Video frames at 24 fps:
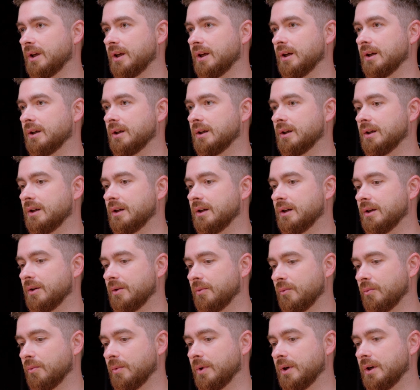
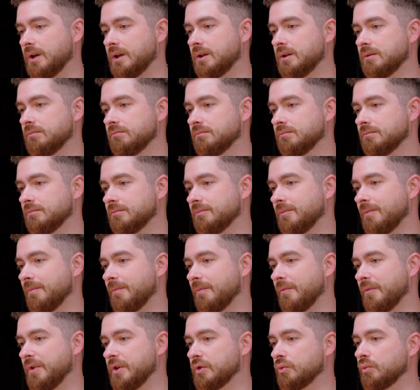where
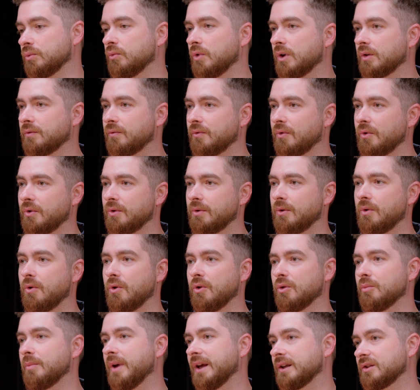this would work for
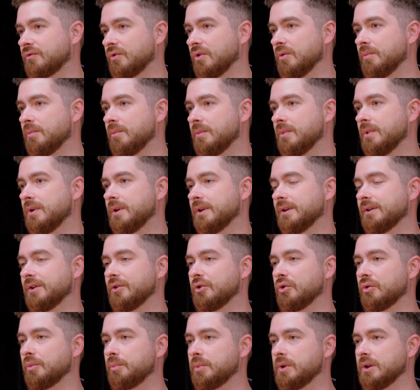all banks from the
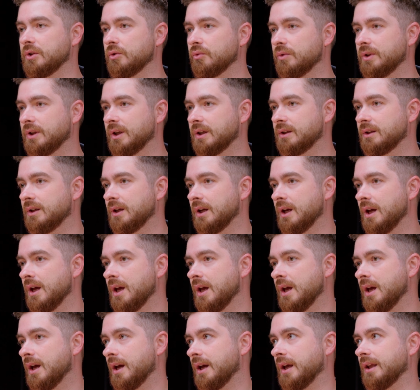European Union.
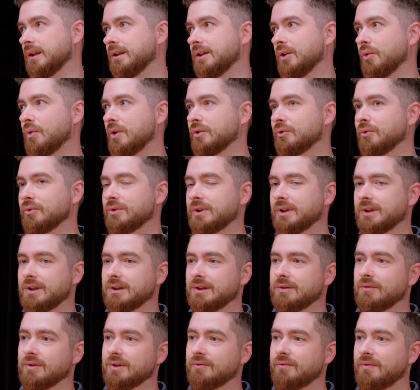And they want to take it
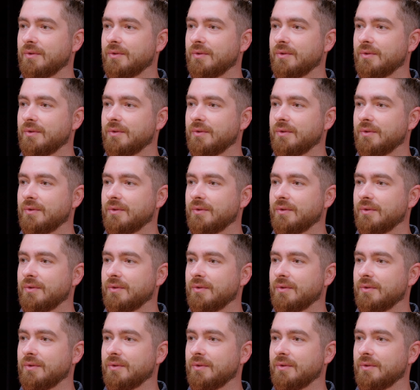even